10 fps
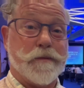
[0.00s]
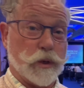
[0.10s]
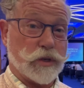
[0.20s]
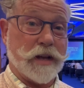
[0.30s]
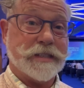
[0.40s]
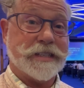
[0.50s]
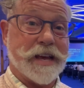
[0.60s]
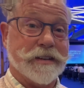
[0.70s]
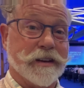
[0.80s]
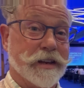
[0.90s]
Fusion
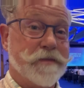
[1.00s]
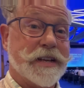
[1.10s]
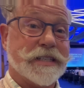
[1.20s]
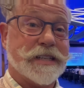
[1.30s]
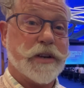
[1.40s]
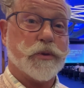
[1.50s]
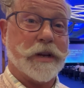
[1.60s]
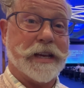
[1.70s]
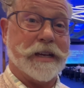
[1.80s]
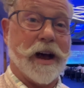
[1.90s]
Sen, Living
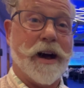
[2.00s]
Centrally.